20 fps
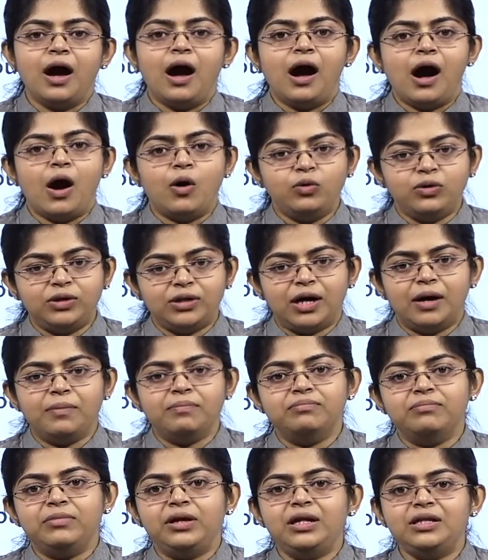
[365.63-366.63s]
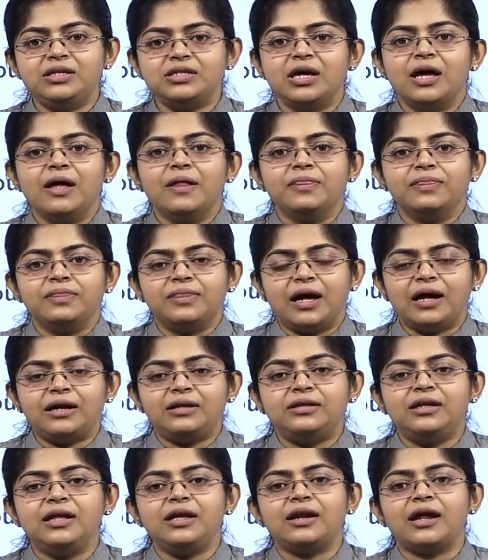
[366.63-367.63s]
Outcome means that
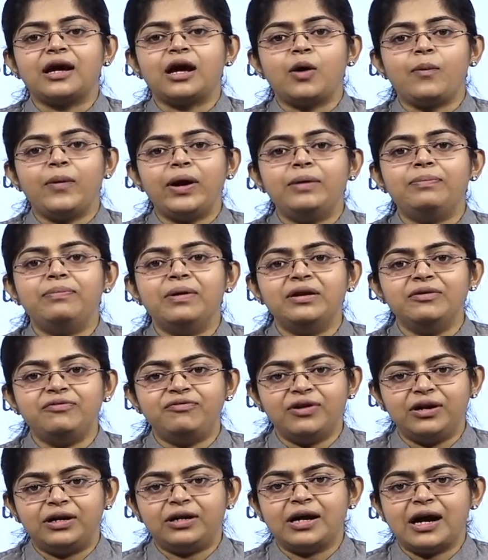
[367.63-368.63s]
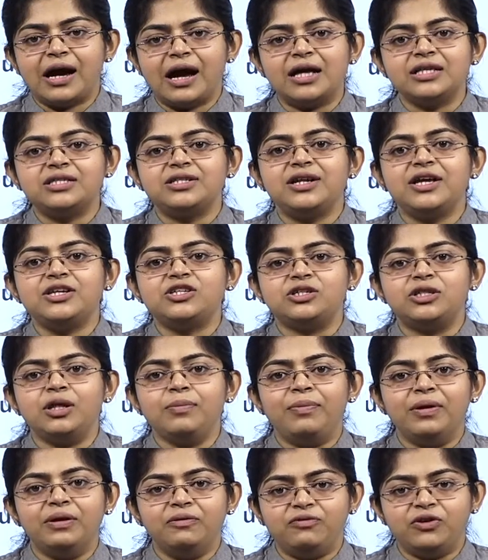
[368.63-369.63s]
the required benefit has reached the
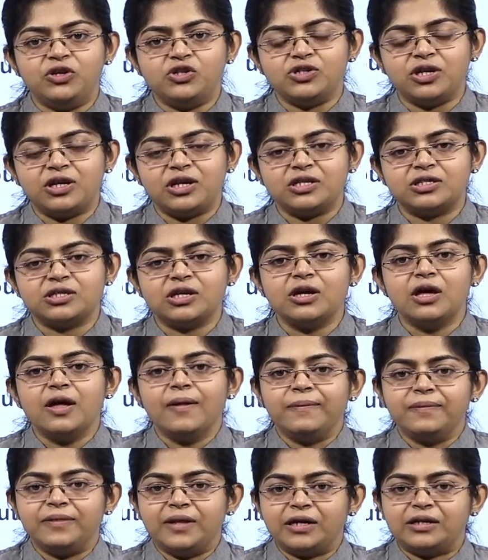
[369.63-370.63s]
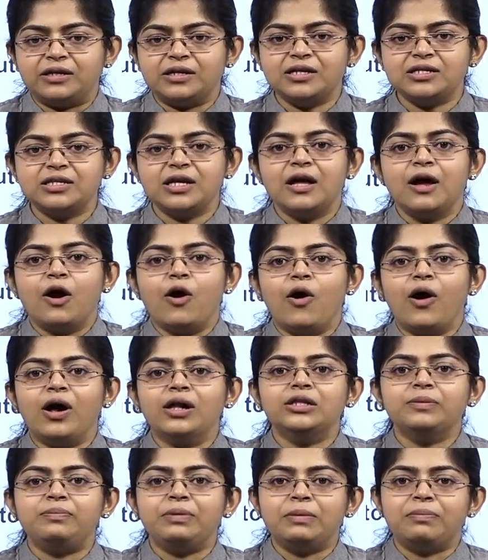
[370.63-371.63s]
beneficiaries. That is, all
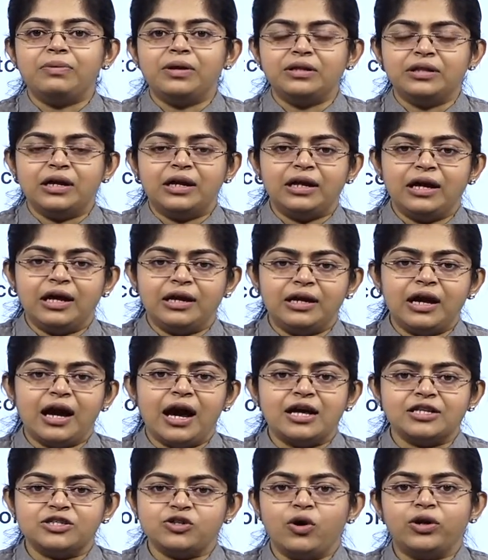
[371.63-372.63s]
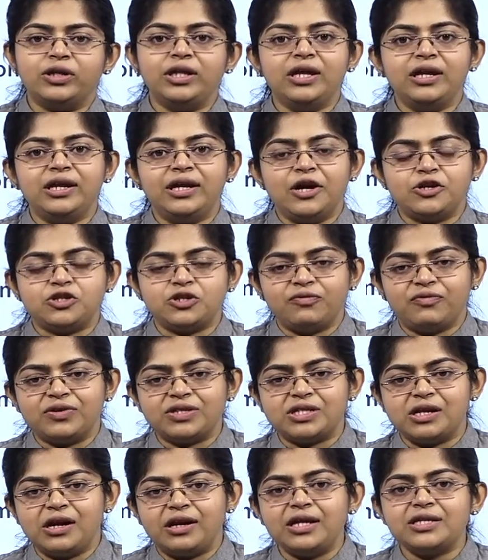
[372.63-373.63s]
the people in that area has got the irrigation
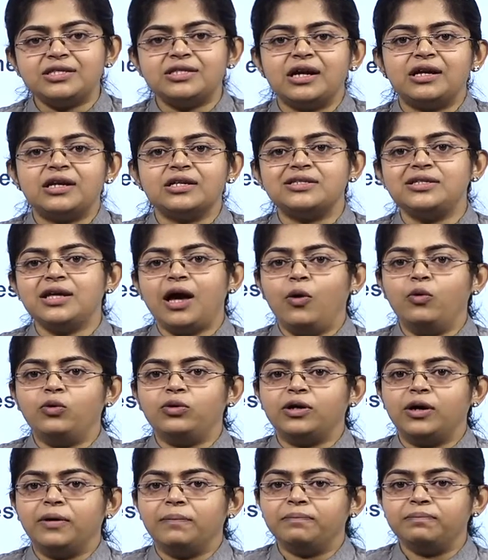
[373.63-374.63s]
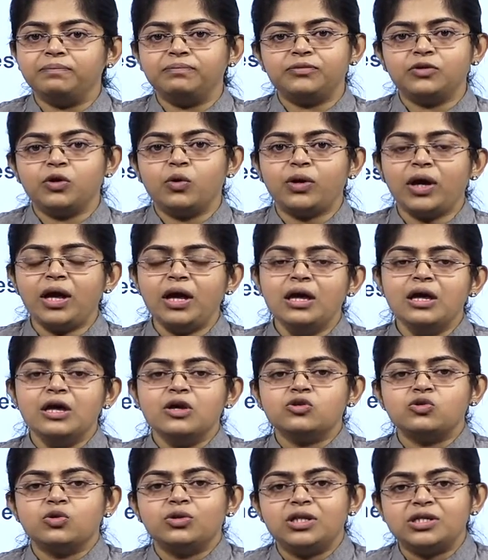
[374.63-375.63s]
facilities. That is the outcome. Okay,
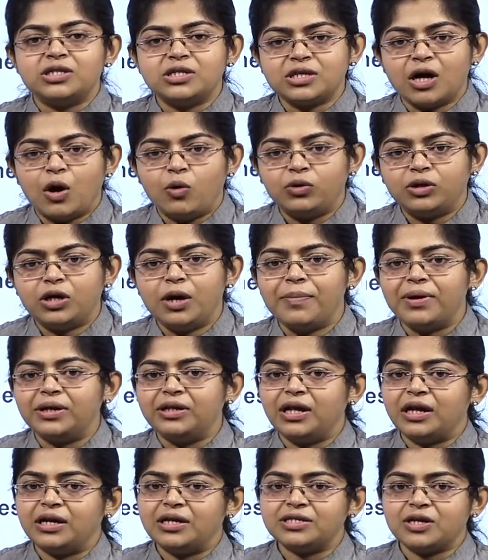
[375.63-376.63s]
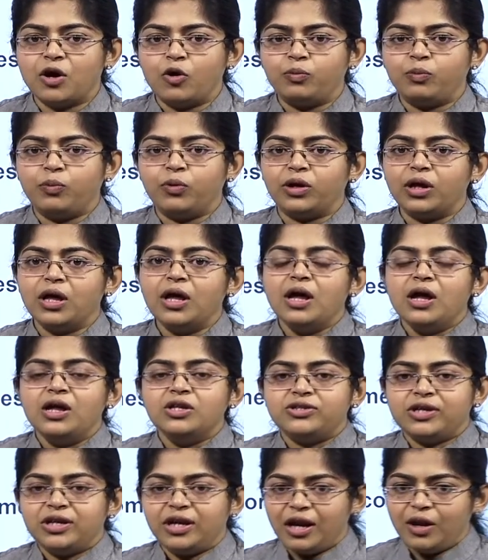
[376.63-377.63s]
so this is outcome and that is output.
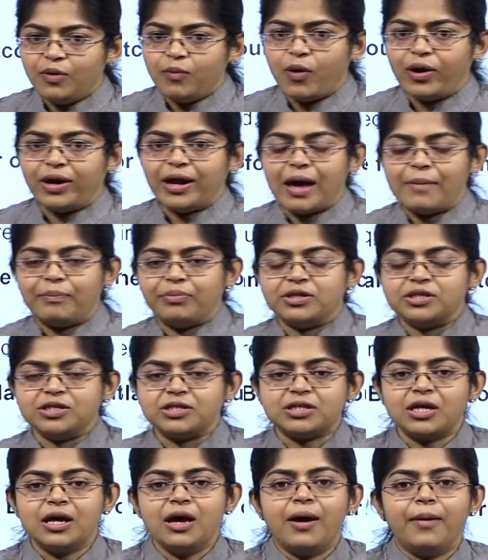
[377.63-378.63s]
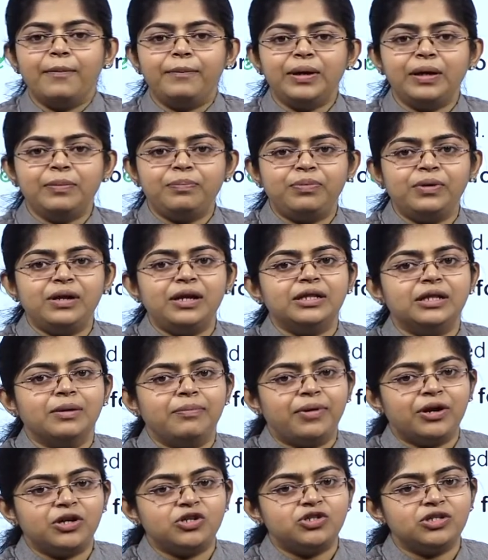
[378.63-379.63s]
Generally what happens is, people in the
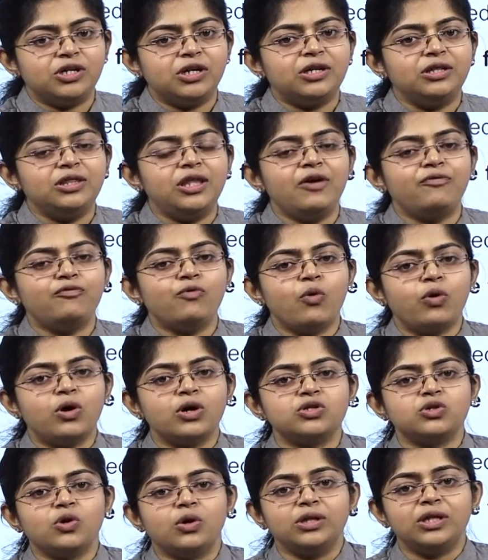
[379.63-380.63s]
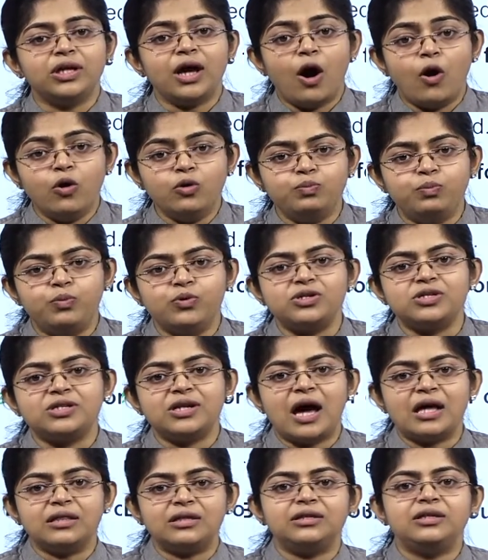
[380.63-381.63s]
budget, they focus on the output
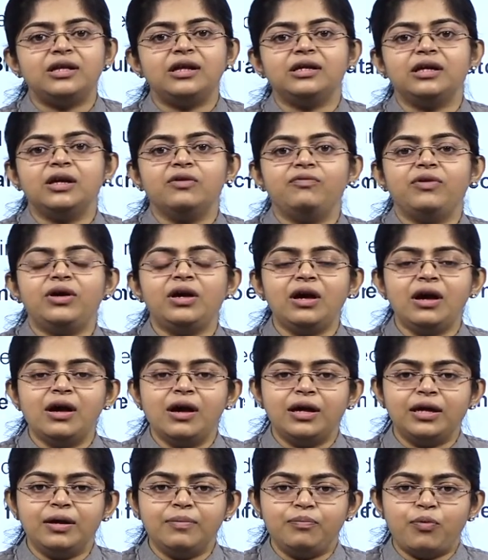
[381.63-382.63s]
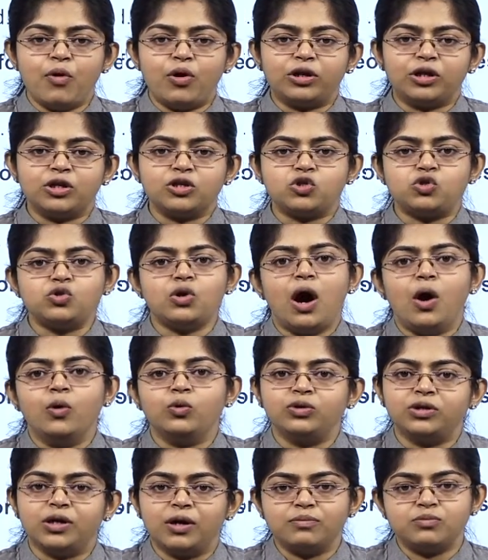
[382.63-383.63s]
rather than giving importance to
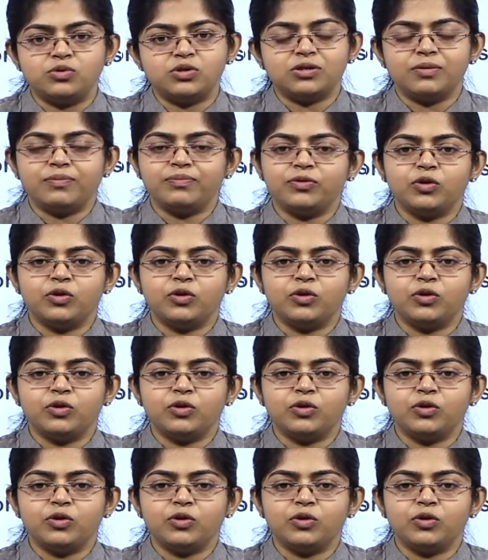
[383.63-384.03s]
outcomes.